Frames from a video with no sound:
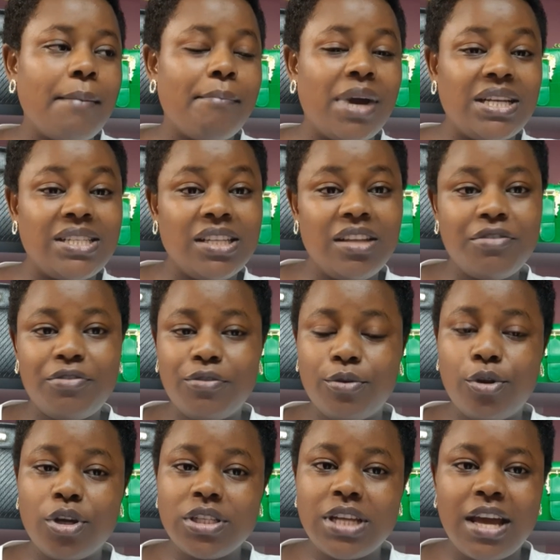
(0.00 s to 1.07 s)
But if you
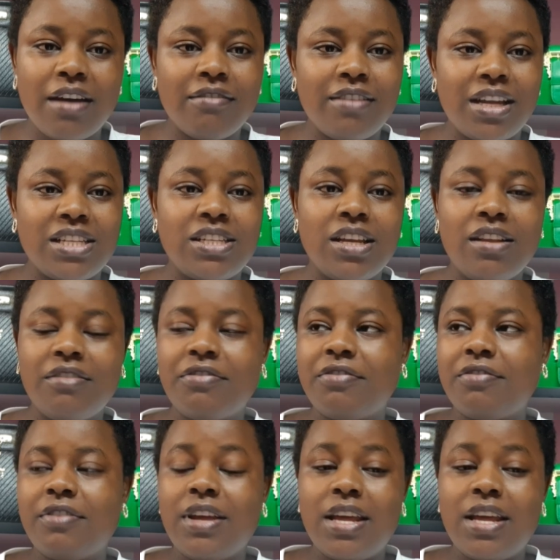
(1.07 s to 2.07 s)
don't have a shelf,